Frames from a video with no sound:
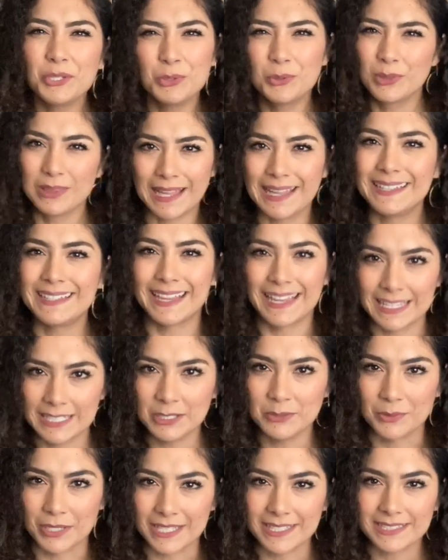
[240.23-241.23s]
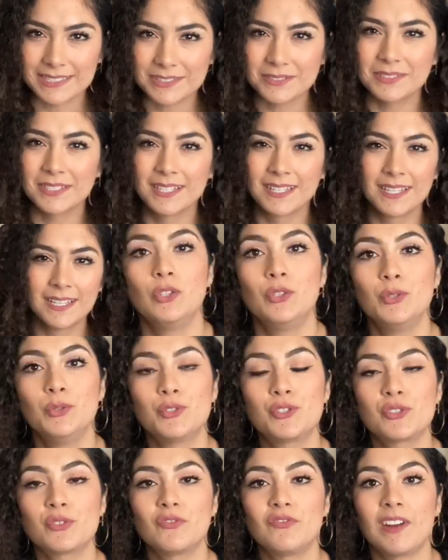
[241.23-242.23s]
you like anyways. You
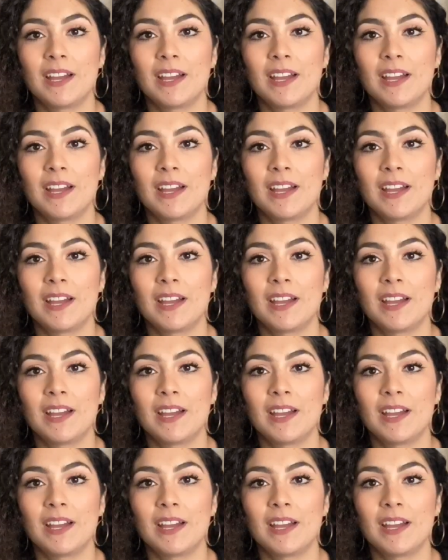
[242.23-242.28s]
should